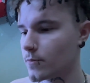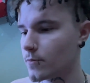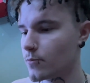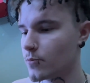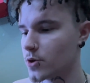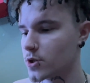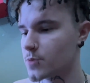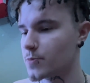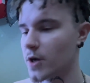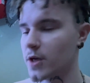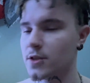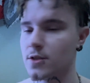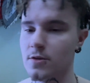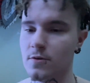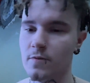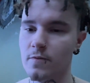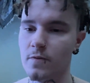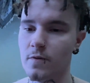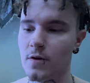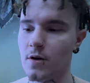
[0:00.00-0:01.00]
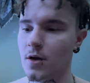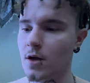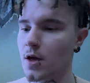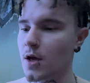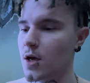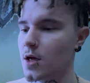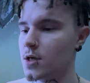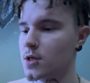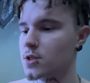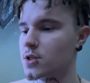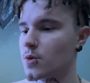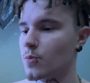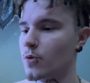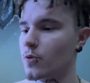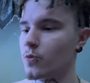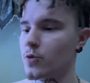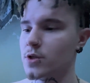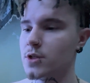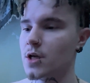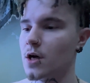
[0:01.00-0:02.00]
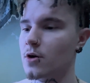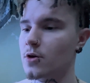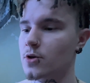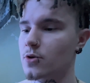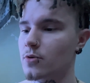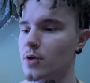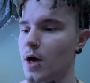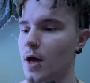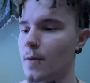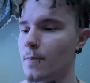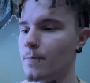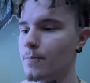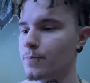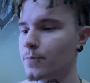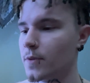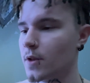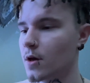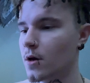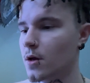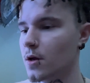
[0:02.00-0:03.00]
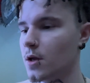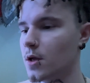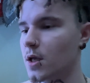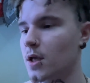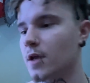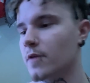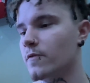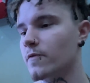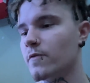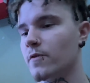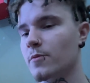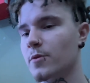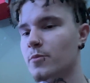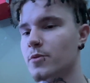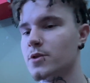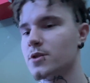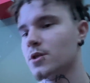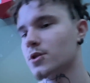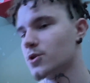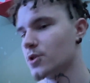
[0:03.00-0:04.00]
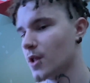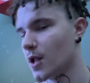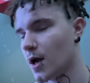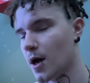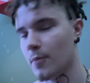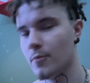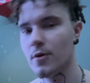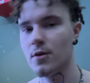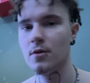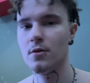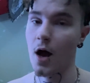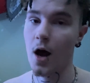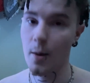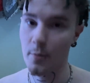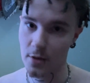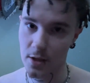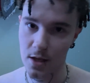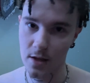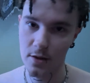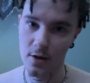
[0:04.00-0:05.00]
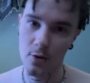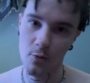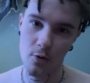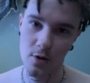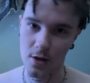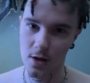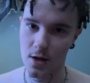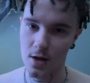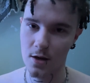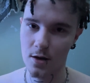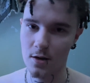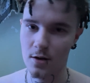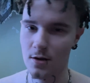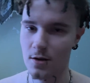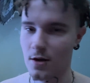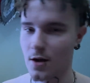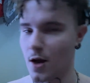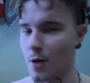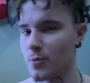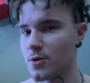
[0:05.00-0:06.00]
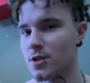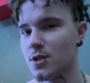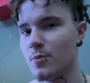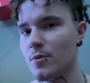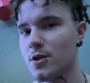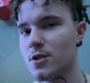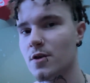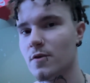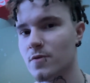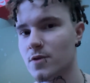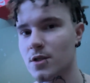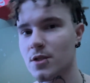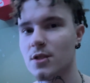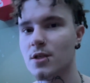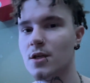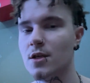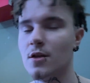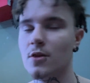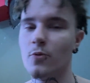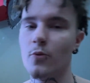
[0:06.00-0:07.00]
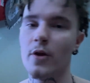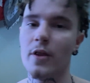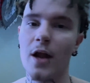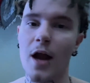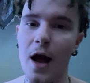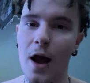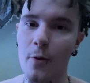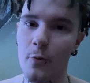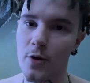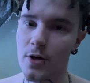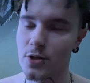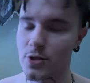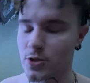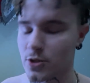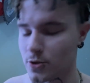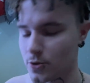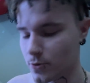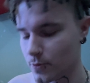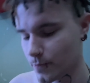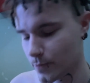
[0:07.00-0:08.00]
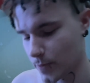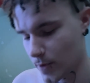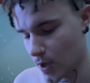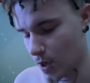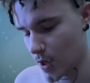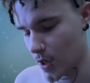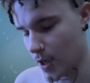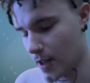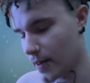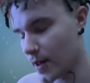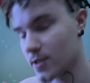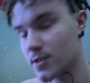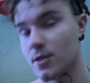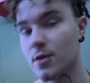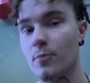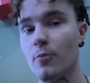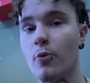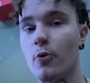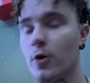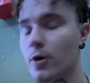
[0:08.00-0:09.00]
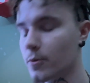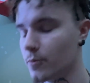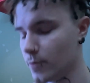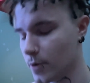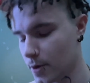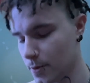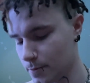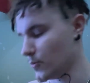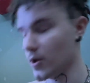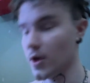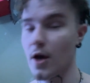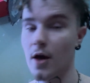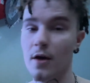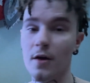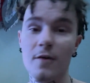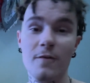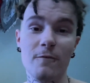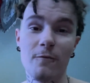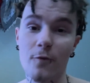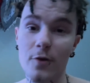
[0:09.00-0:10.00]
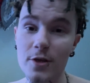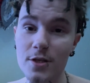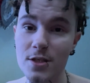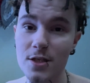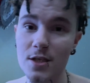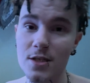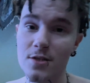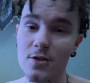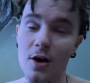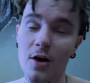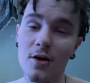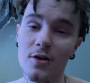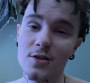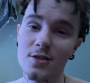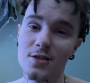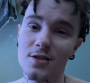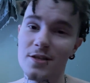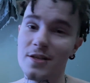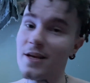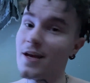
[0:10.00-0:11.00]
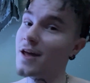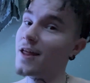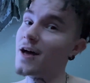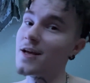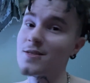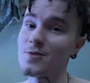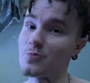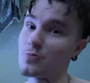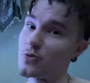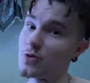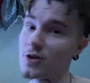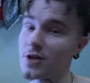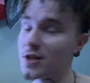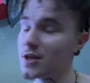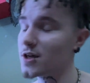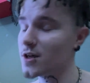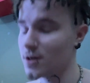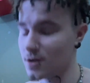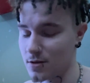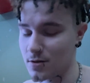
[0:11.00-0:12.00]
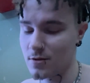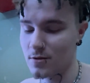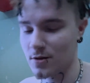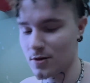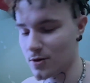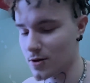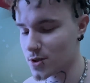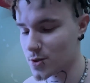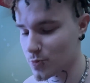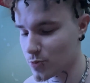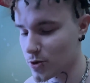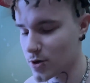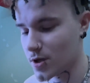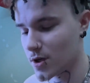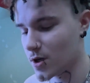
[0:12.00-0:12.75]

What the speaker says: perspective, someone would tell you that even from the position that I'm in, I'm gonna get there one day, and I'm gonna see myself succeed in the way that I wish to. And that's the important bit. But yeah, $46 in a day, that's pretty good. You know, that's pretty